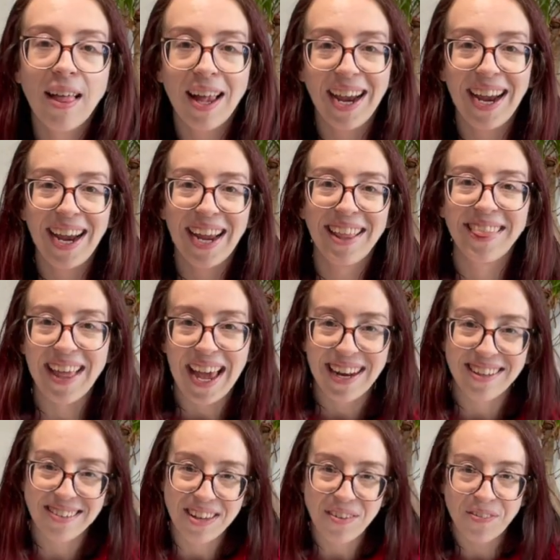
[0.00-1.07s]
And that
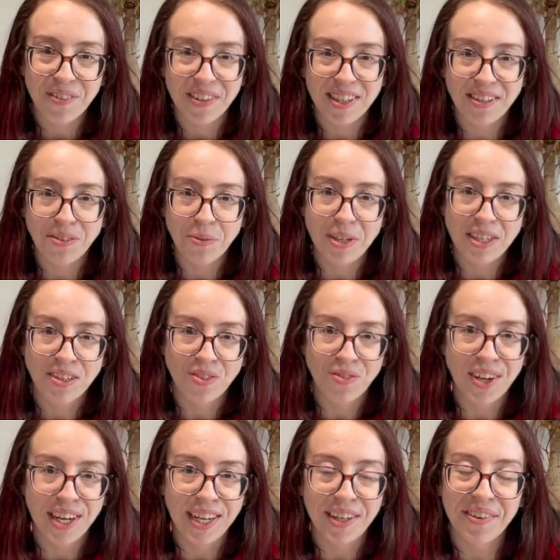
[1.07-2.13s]
is it for this week's
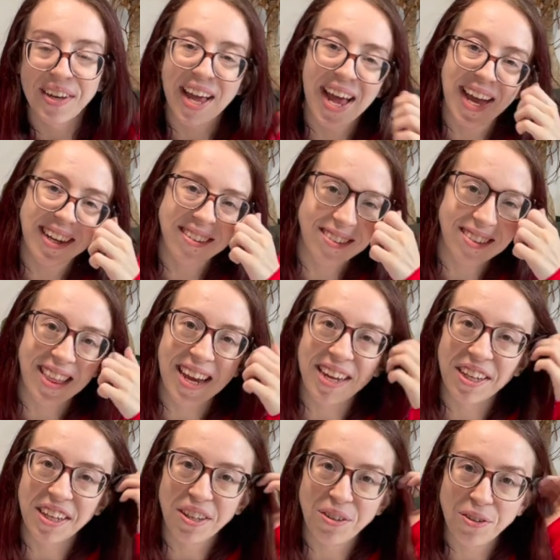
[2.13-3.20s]
video, guys.
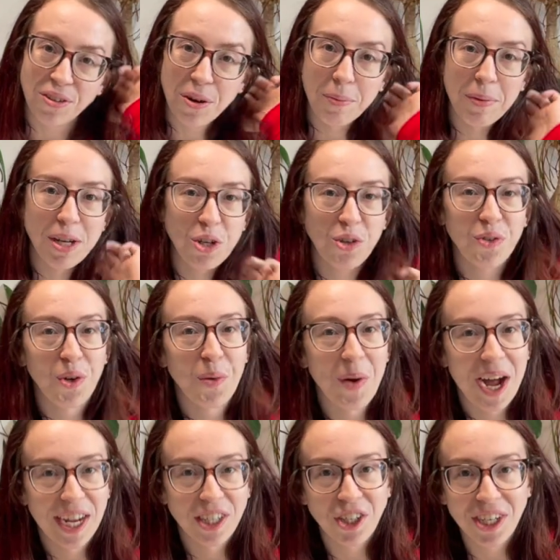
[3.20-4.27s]
Thank you so much for
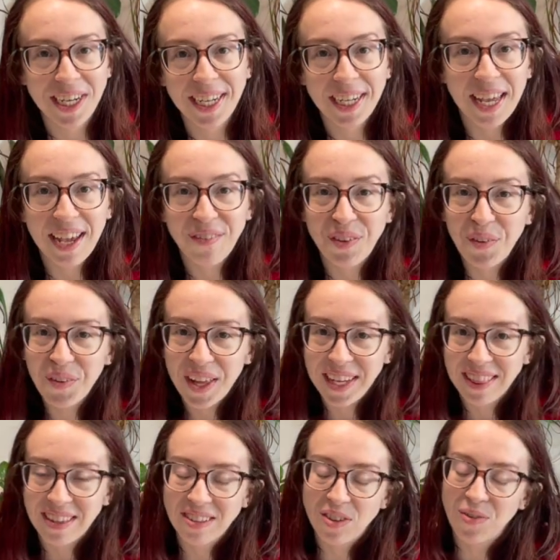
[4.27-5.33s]
watching. If you like
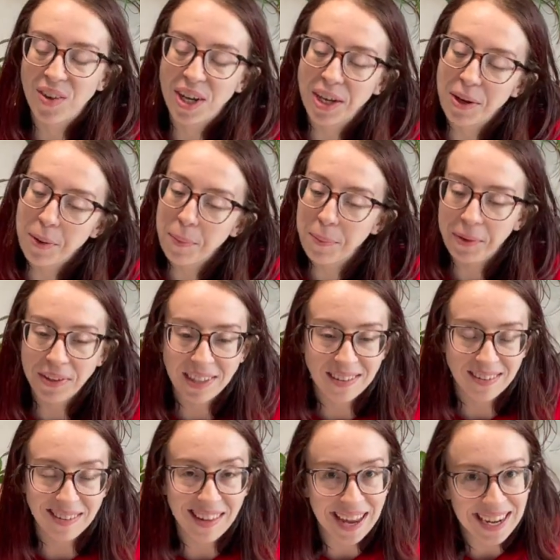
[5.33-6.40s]
this video,
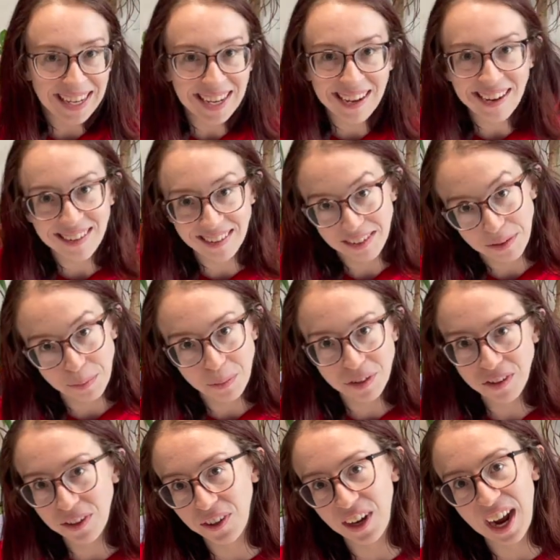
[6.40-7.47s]
please like it and
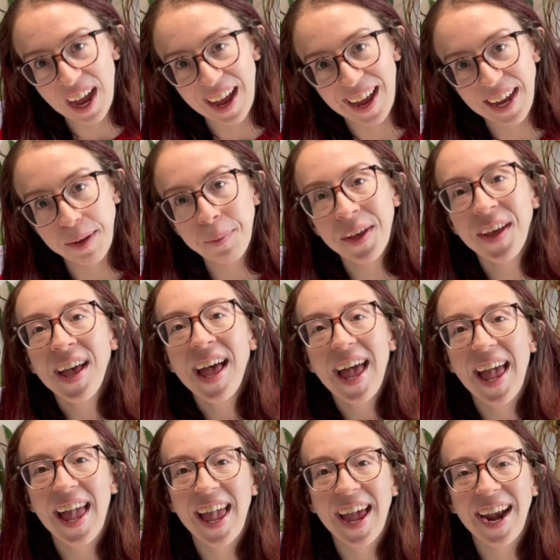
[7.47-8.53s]
subscribe.
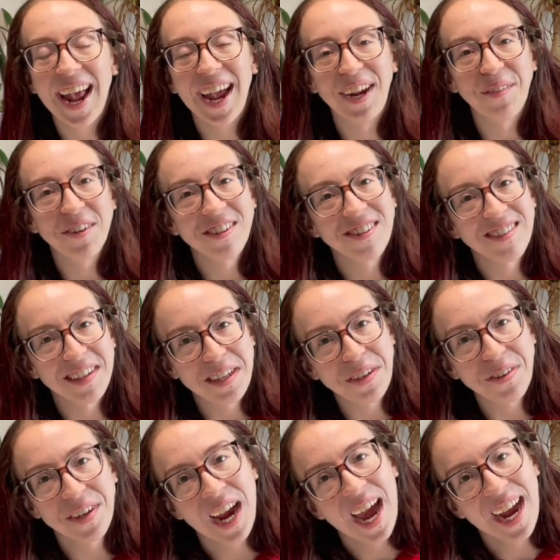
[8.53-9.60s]
And I will see
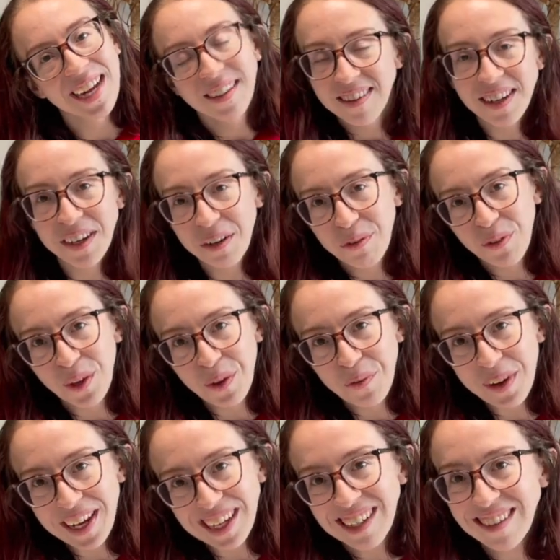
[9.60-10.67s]
you guys in a few
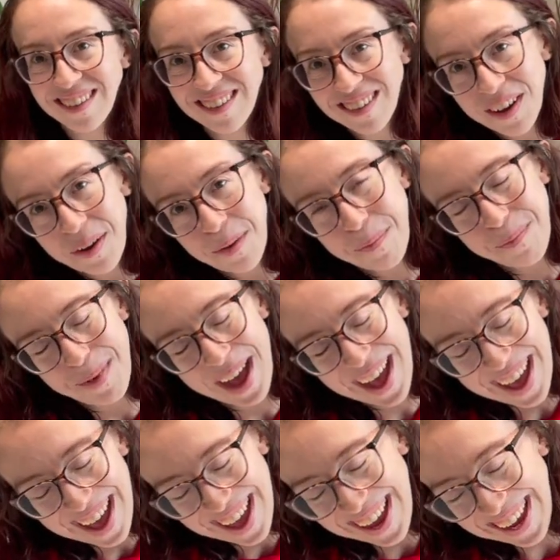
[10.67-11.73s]
weeks.
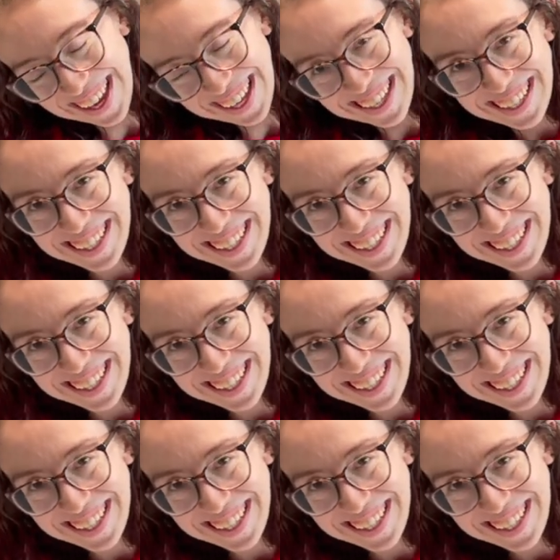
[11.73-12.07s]
Bye!